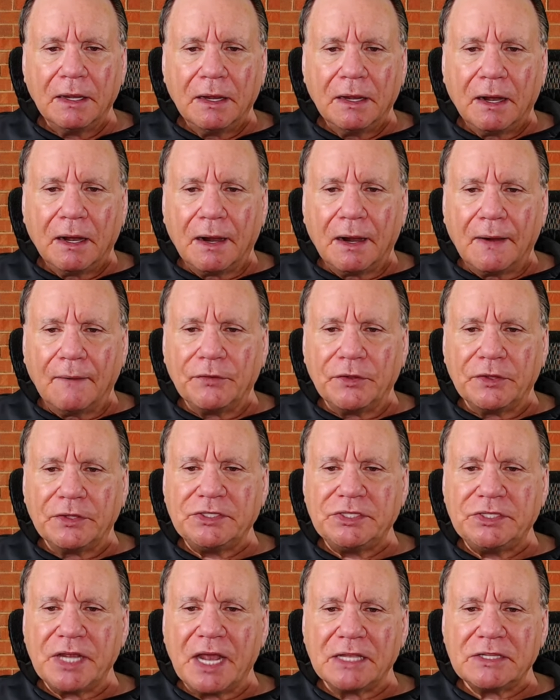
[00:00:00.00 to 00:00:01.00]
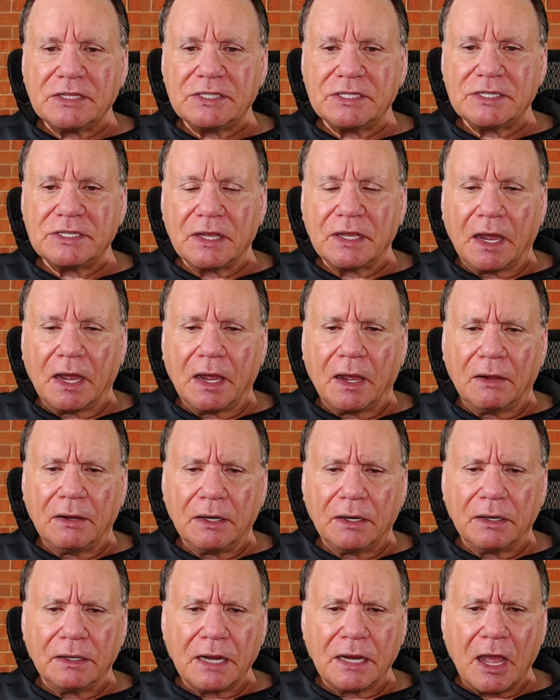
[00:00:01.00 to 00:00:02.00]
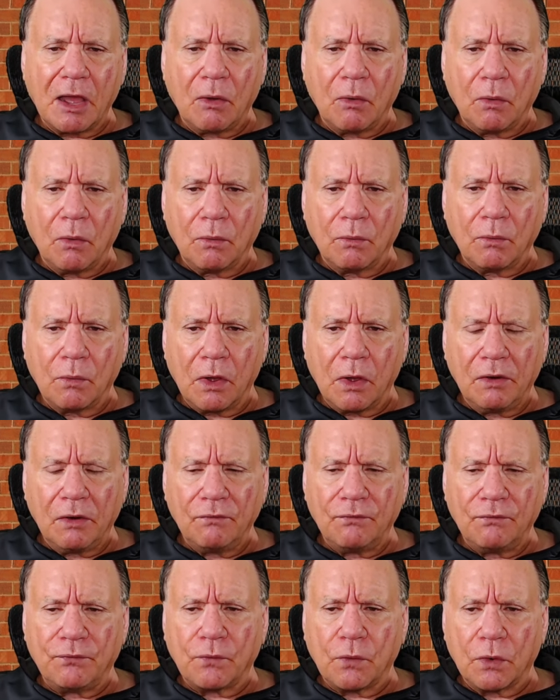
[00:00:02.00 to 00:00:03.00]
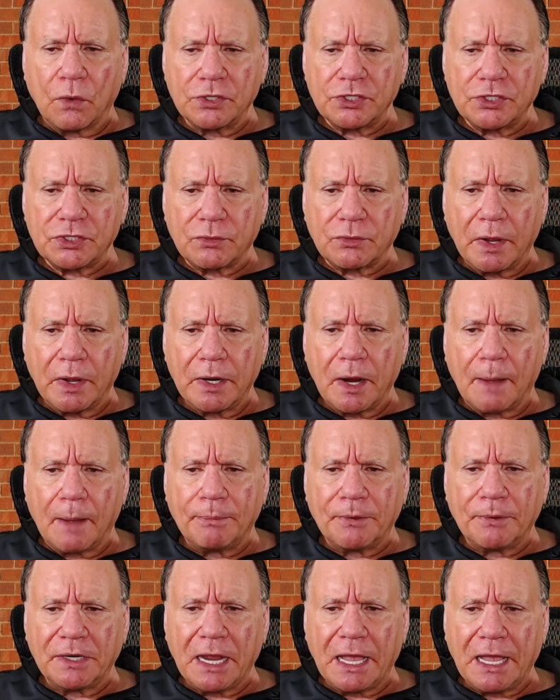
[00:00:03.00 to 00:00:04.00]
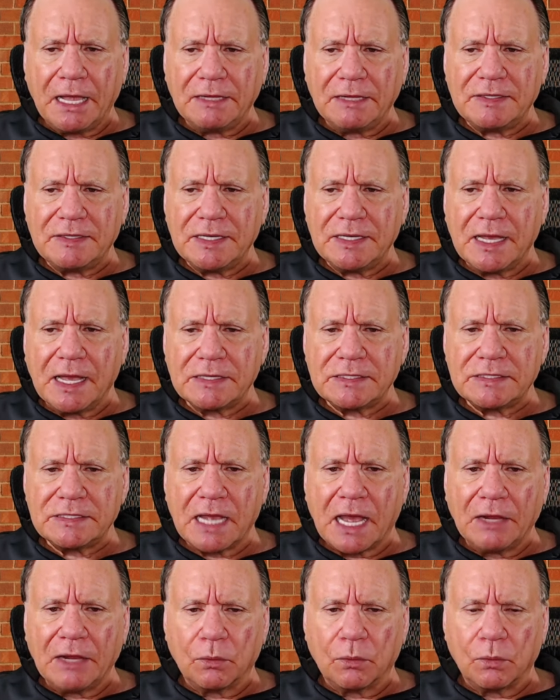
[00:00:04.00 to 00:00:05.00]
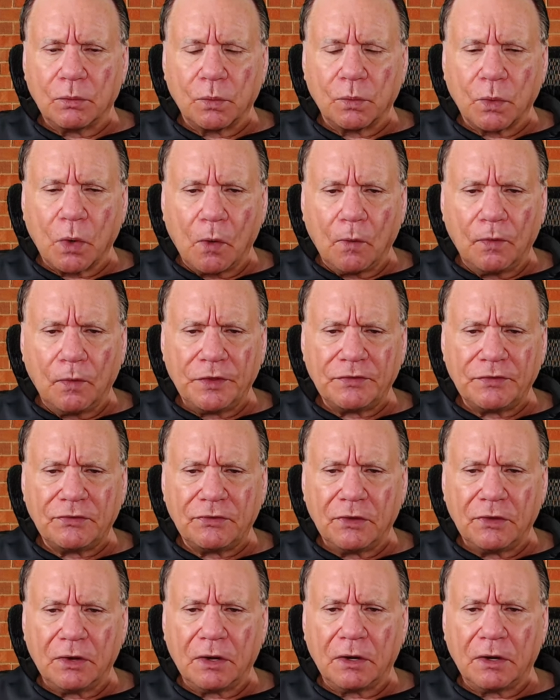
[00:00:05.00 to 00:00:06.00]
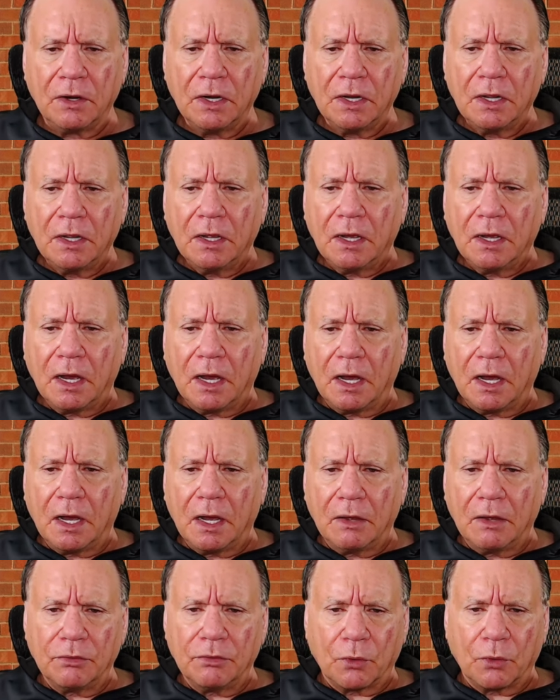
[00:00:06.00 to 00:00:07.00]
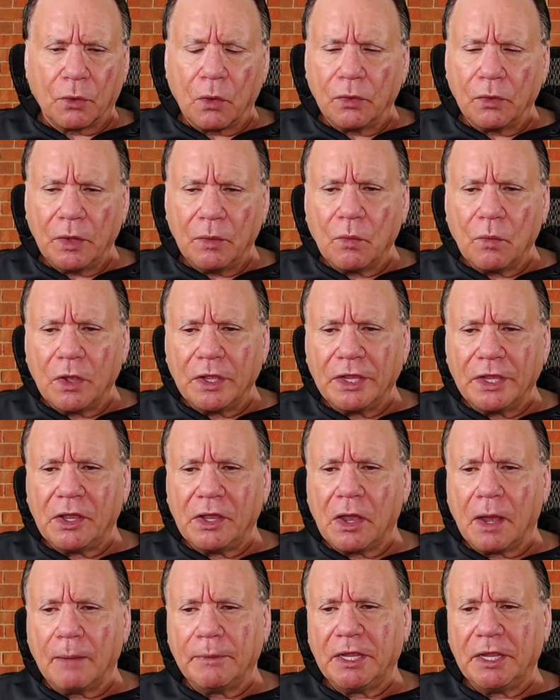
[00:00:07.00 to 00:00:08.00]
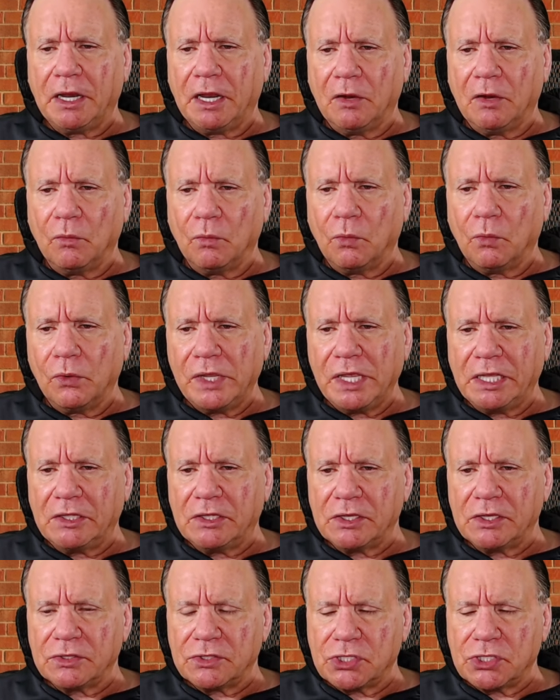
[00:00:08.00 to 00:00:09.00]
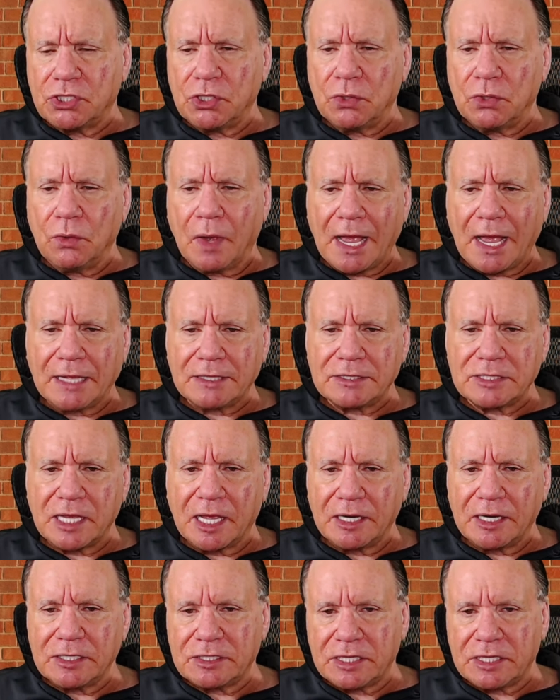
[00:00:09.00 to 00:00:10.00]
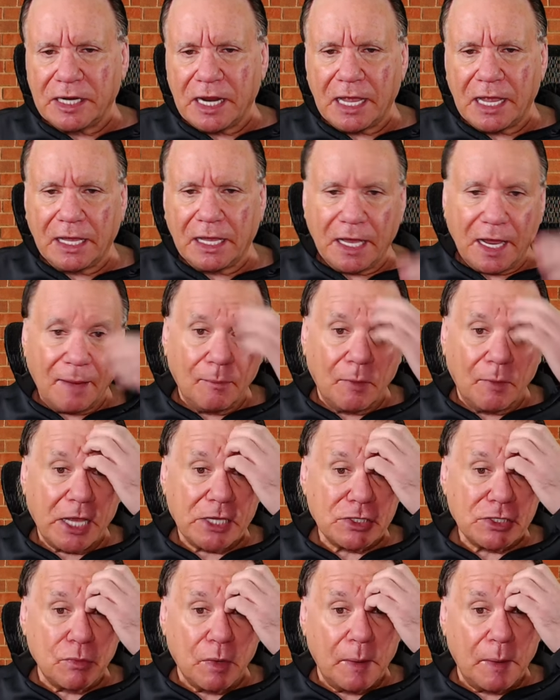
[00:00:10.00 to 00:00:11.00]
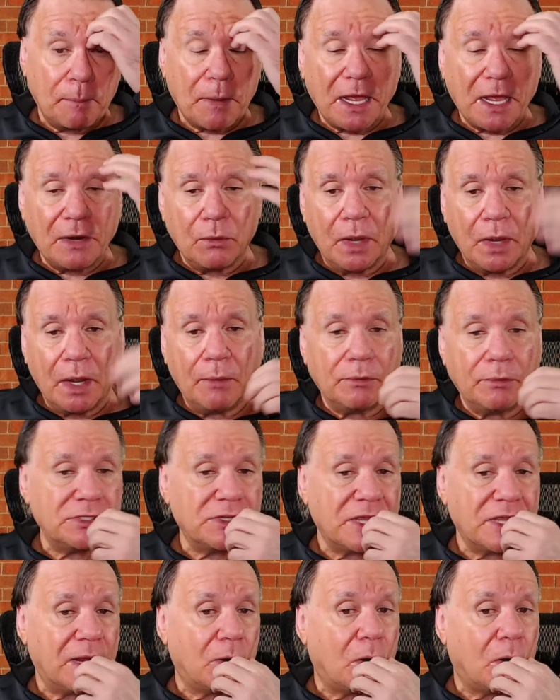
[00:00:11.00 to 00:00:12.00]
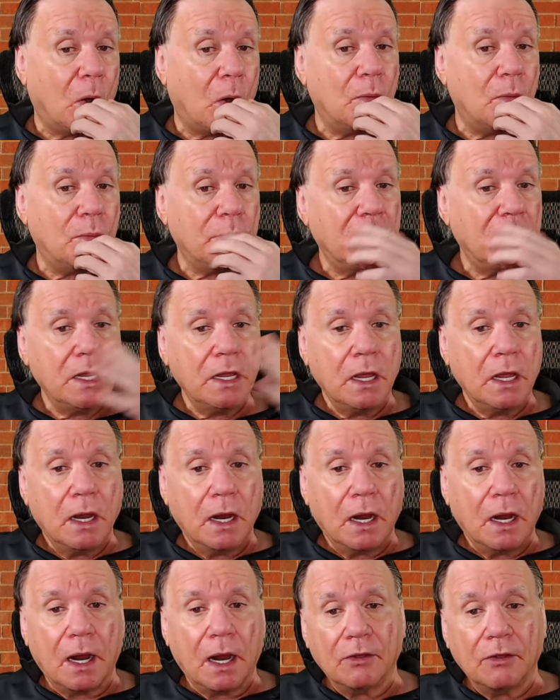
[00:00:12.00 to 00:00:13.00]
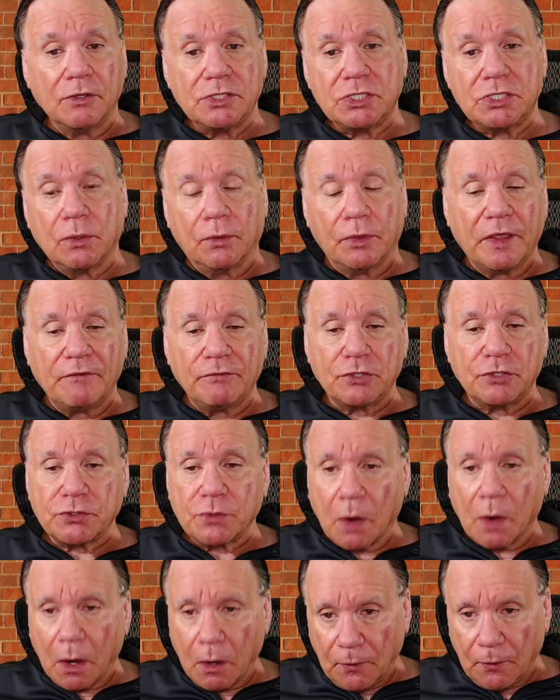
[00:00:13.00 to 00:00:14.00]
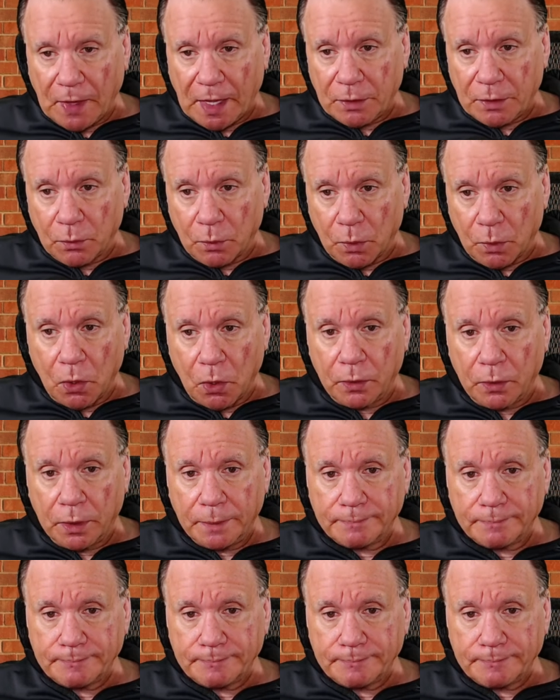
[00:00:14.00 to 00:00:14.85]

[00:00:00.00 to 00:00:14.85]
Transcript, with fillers: Uh, the Jets uh, now one and four straight up in ATS on the road this year. Uh, are only one coming in week two at Tennessee. That game last week, by the way, was at home. Uh, so they've struggled on the road.